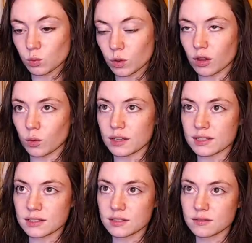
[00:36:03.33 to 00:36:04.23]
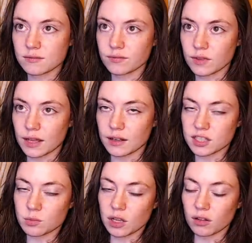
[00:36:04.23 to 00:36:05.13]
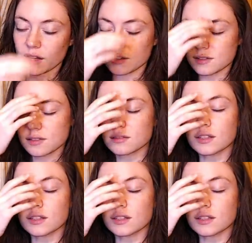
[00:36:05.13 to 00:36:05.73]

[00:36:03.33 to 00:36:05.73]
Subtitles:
one of the ones that needs to be cleansed,